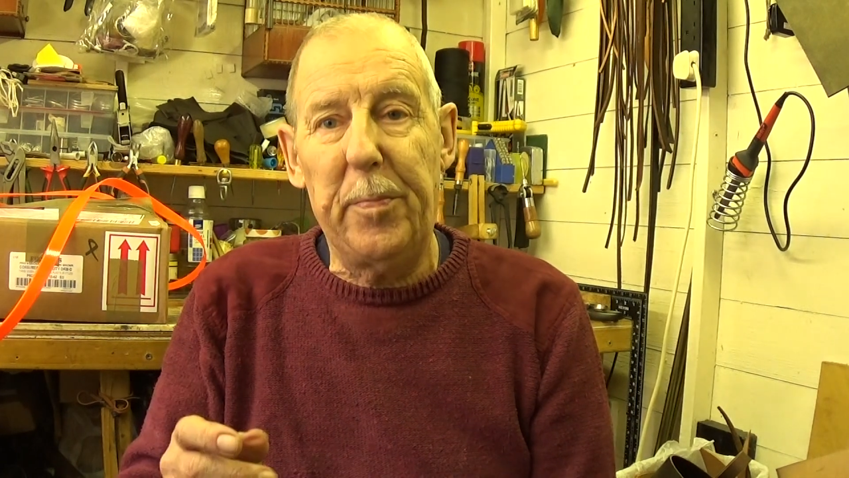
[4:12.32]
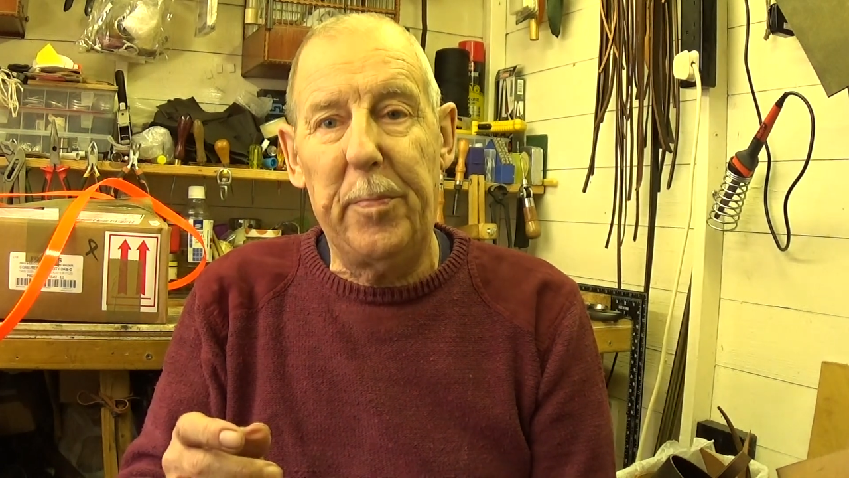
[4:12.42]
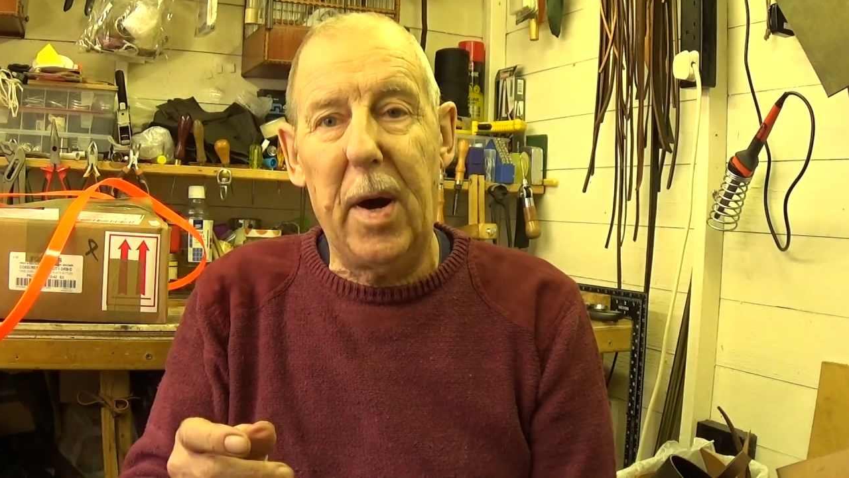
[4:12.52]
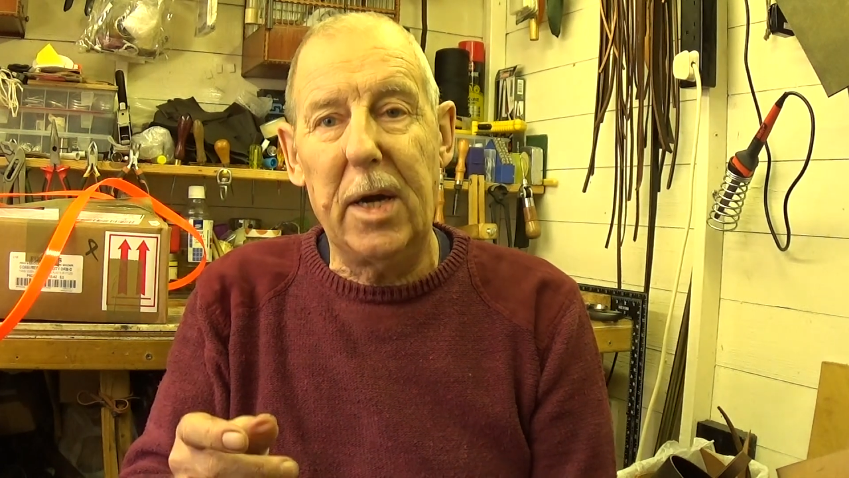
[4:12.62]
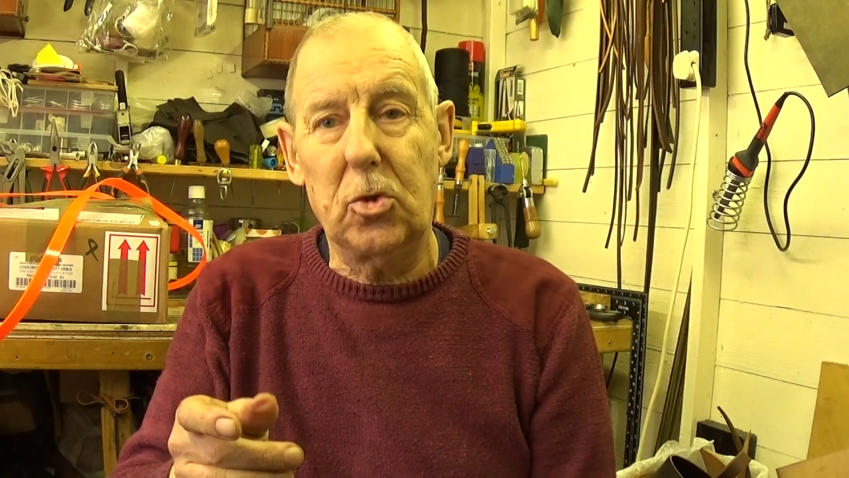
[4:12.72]

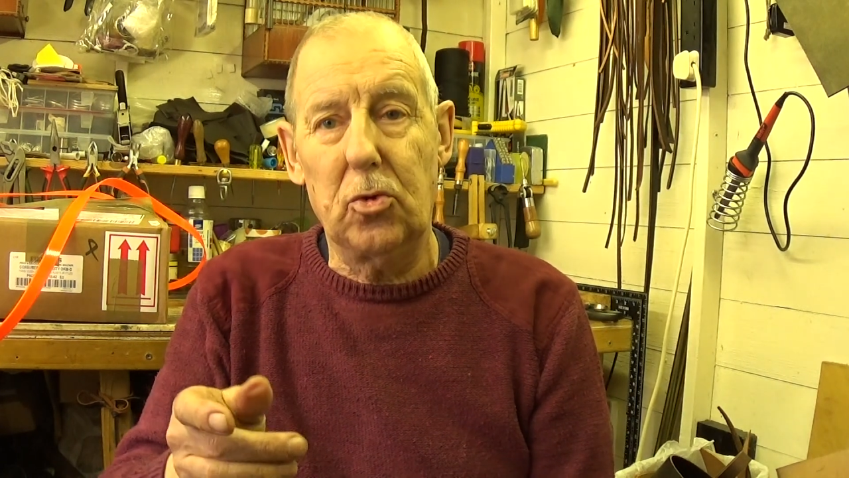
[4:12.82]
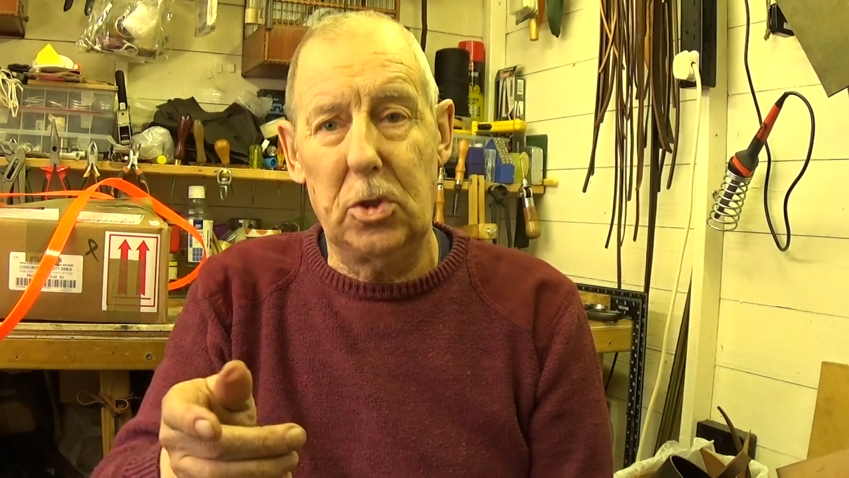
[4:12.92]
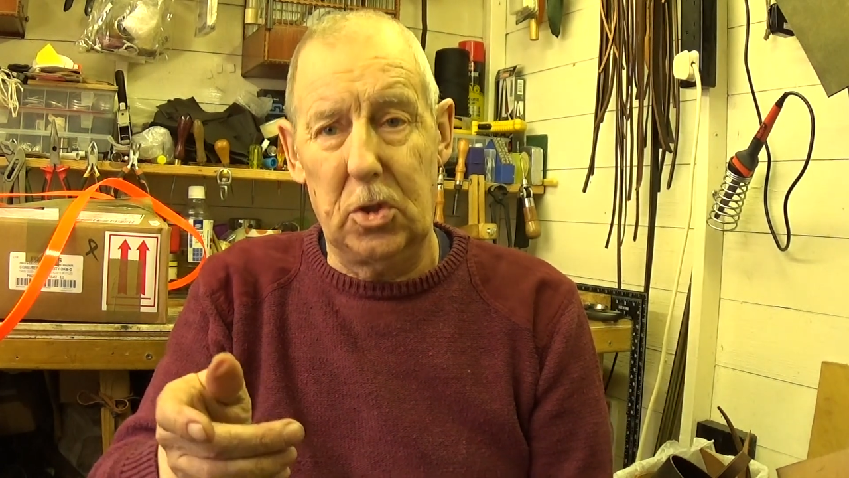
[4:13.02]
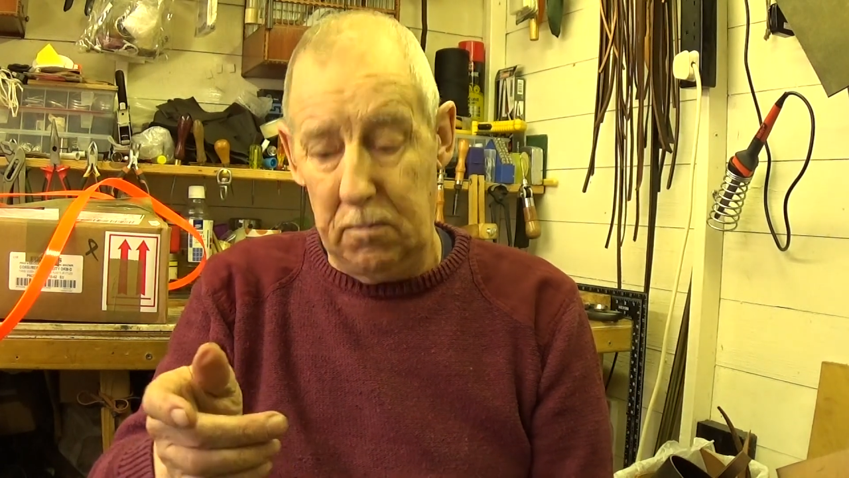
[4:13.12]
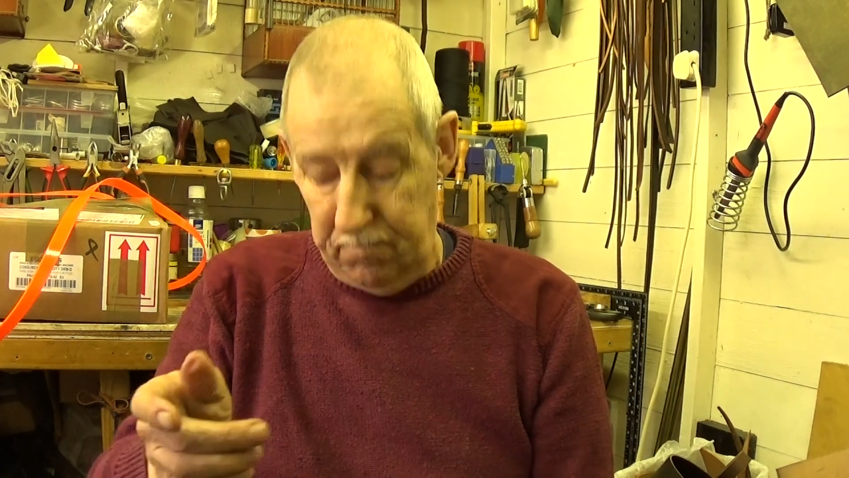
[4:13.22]

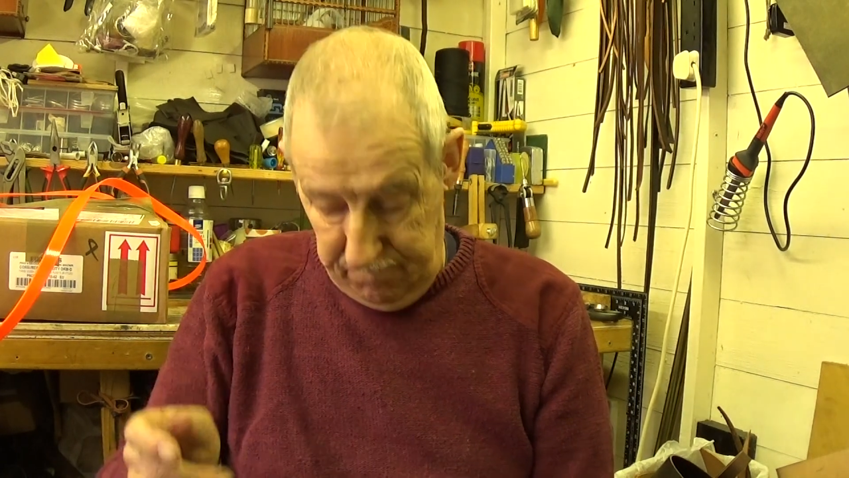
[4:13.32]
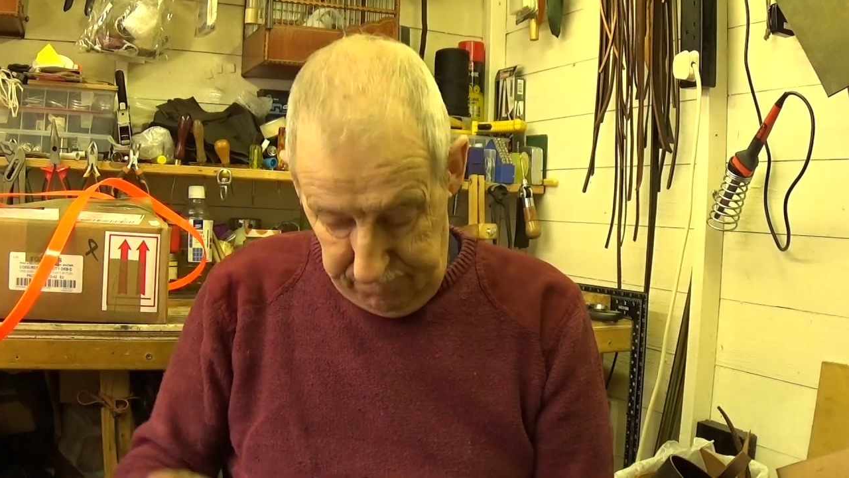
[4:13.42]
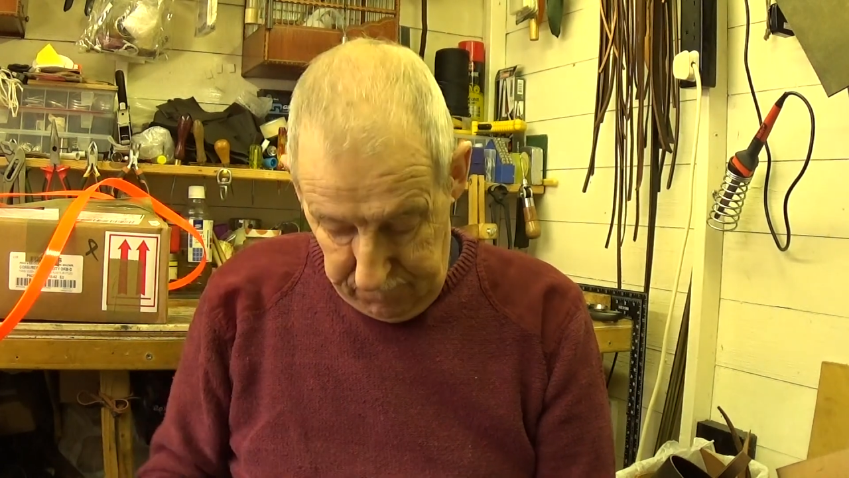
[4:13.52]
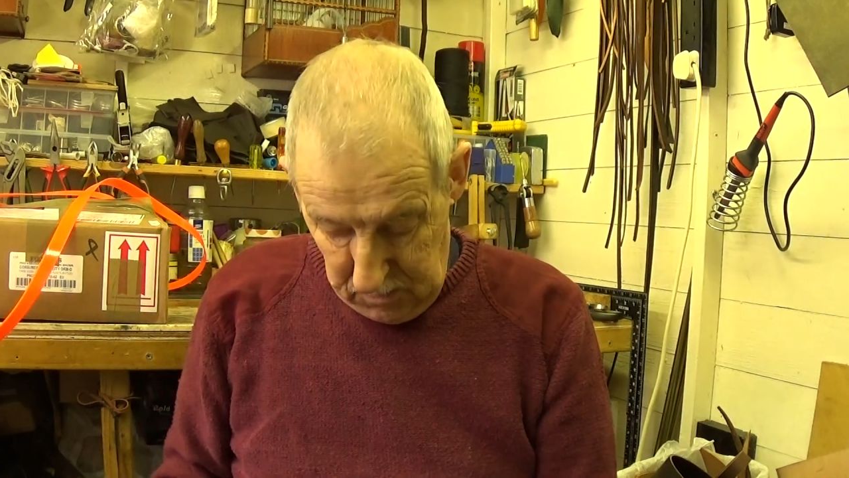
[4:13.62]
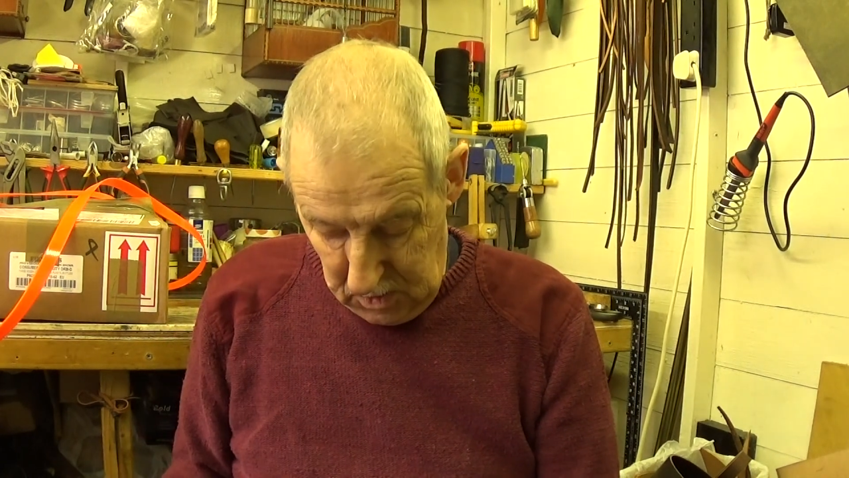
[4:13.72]
patriotism.
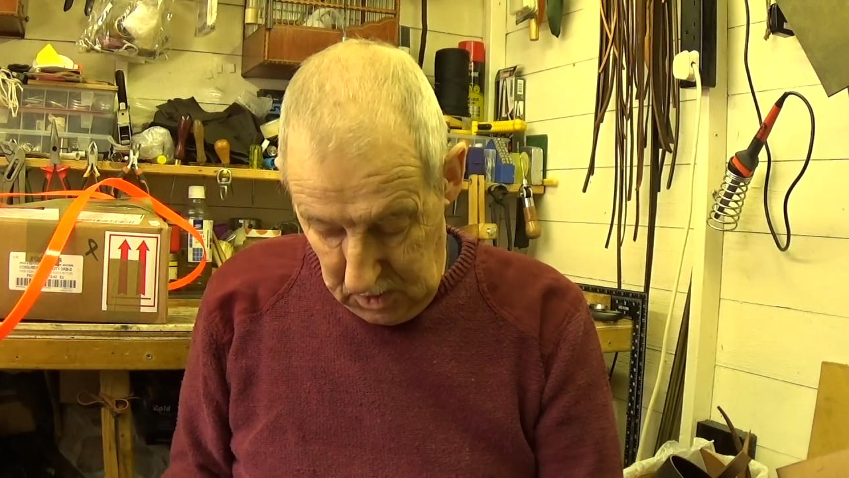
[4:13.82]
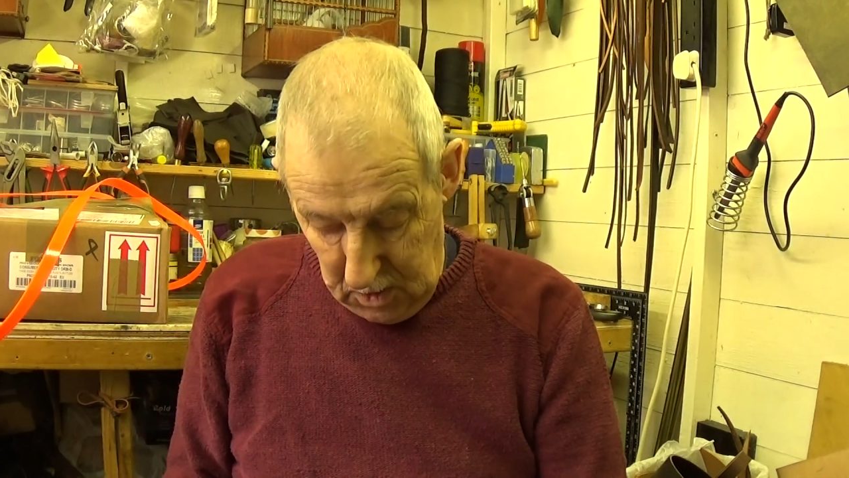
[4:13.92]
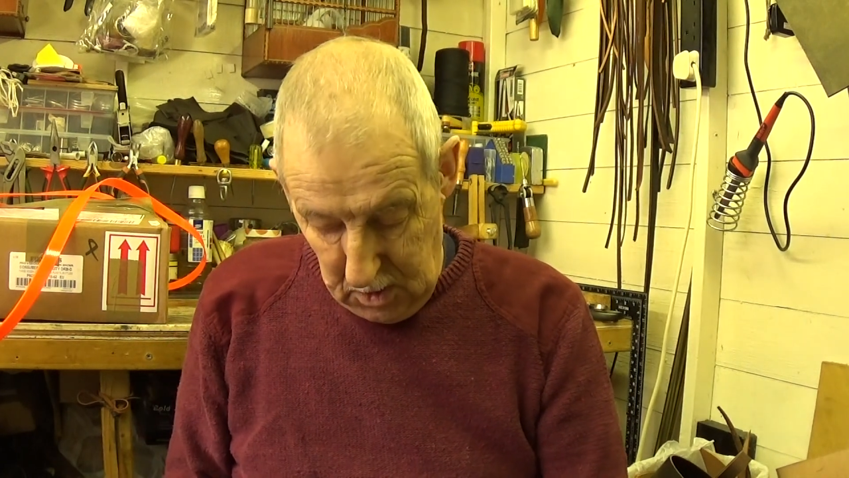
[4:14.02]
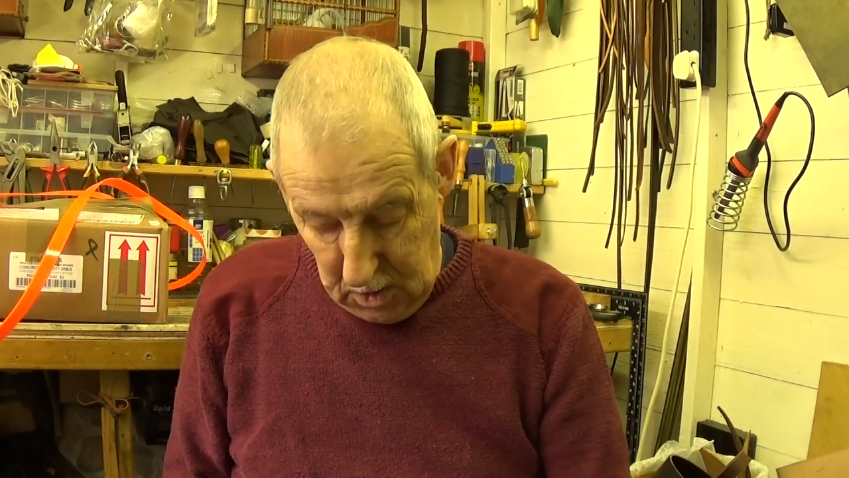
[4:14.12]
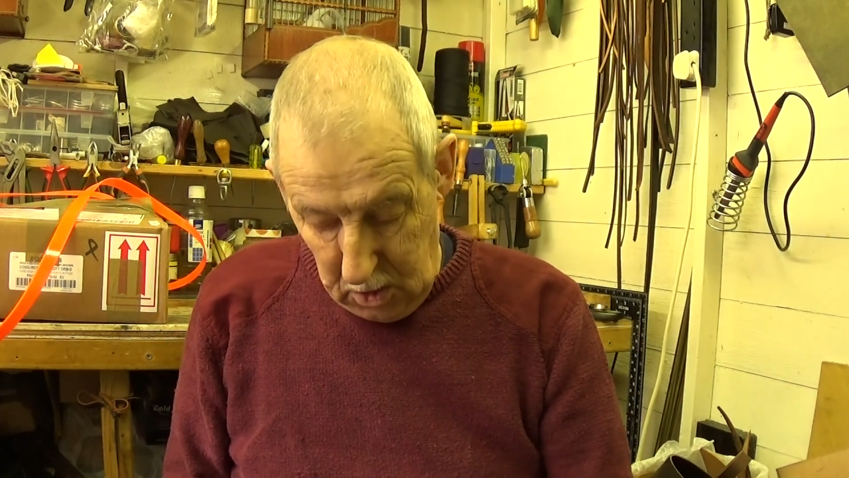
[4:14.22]

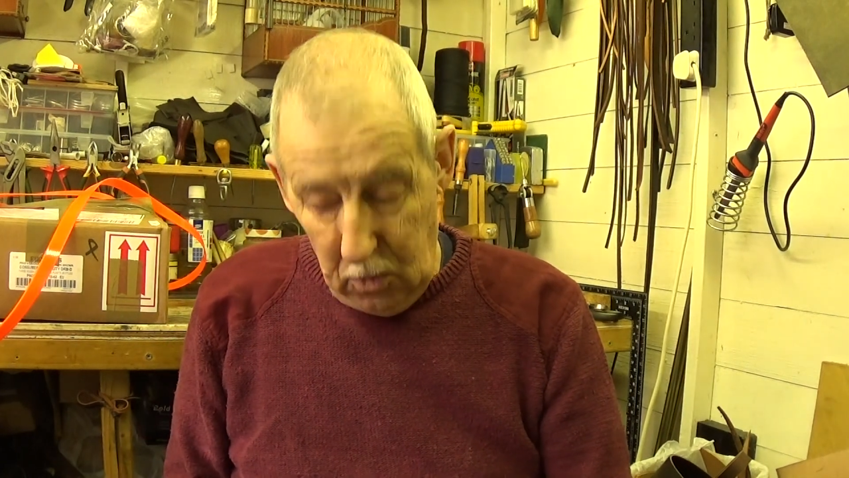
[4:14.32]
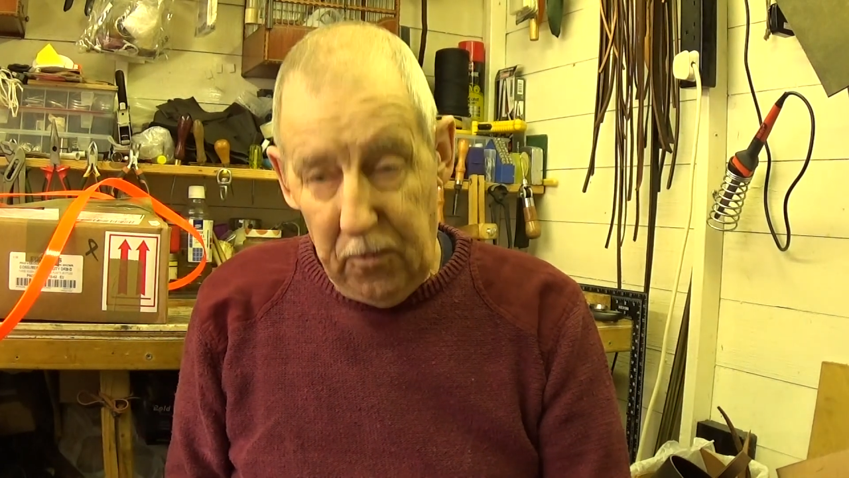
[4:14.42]
You'll